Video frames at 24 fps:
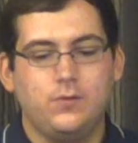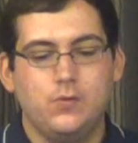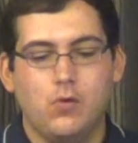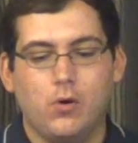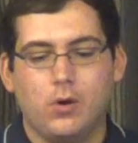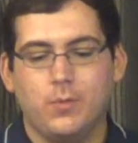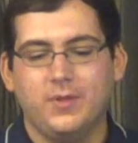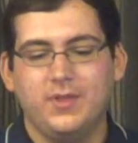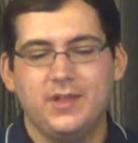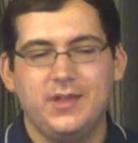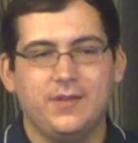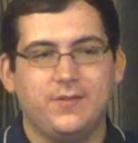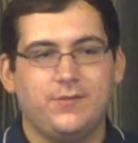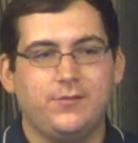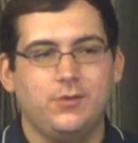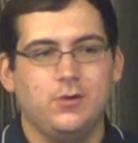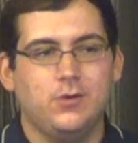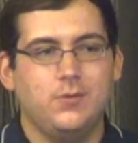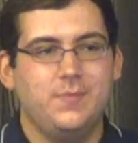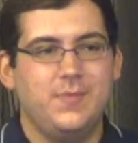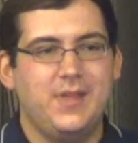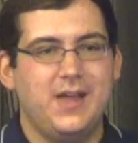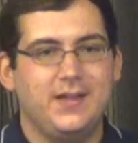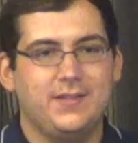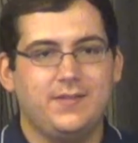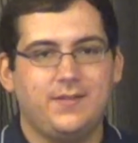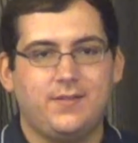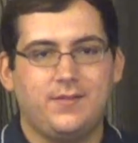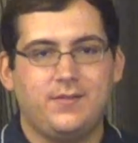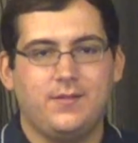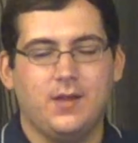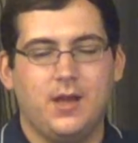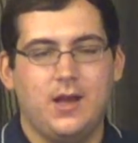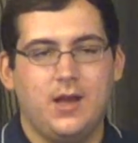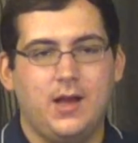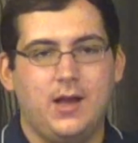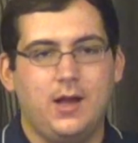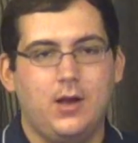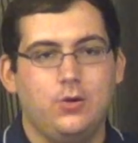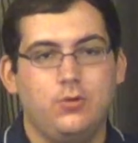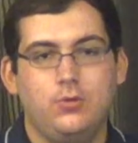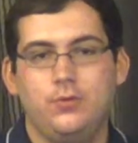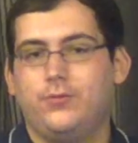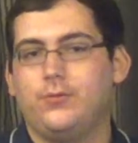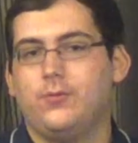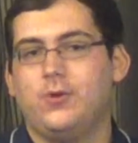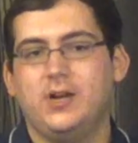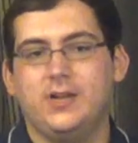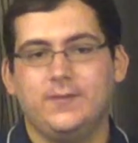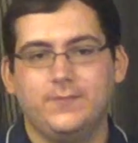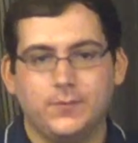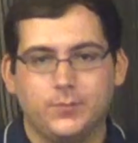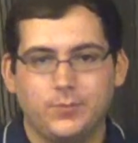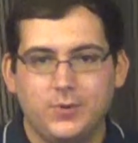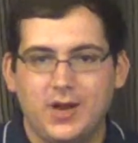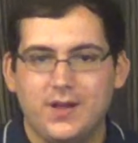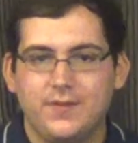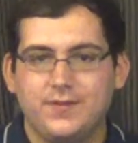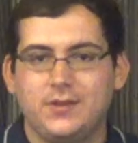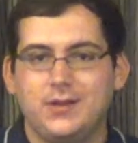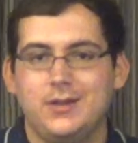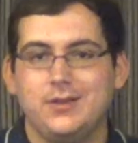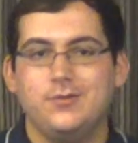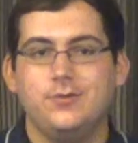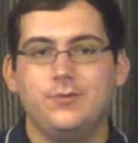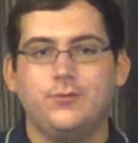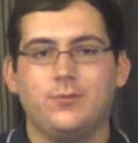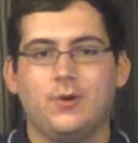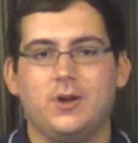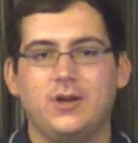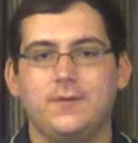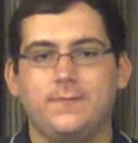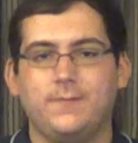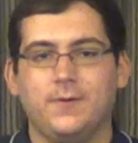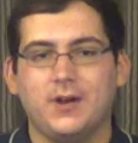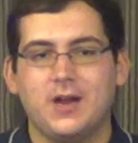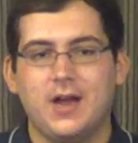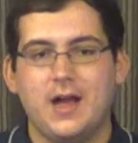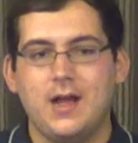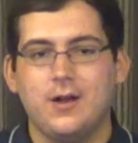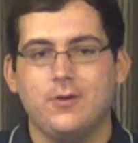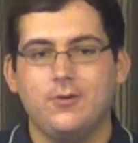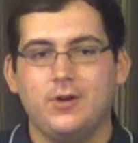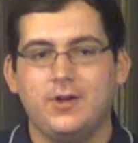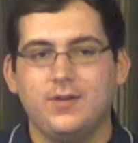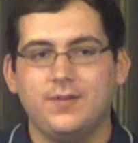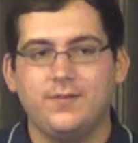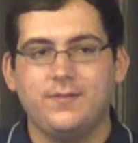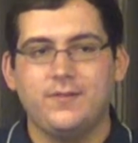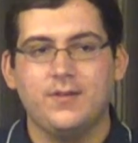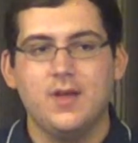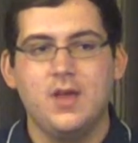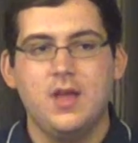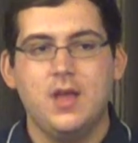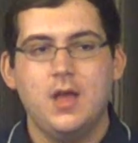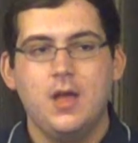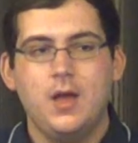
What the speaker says: normally assume that's who's running for president, who's running for Congress,